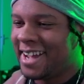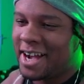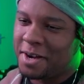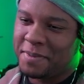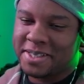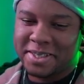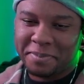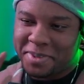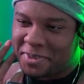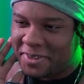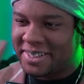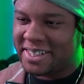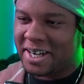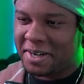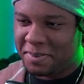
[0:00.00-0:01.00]
I messed up
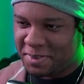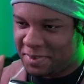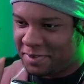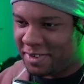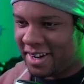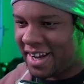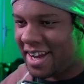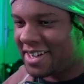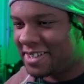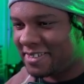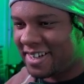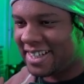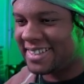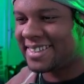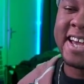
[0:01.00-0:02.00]
three times before I got it
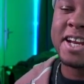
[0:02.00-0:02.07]
right.